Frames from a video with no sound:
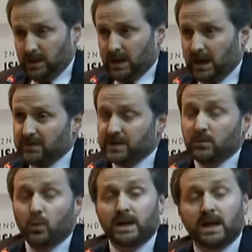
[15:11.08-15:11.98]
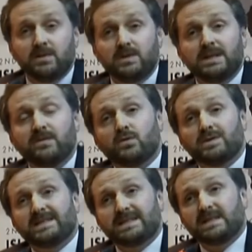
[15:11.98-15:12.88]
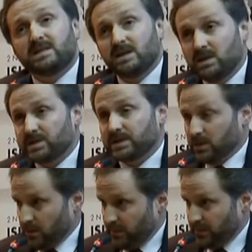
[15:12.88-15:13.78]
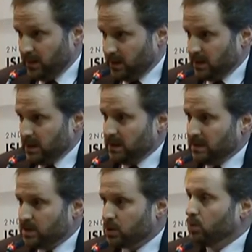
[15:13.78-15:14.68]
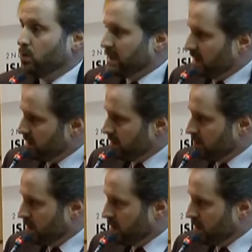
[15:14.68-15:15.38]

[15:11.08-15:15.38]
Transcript: after 146 years of Dutch colonialism,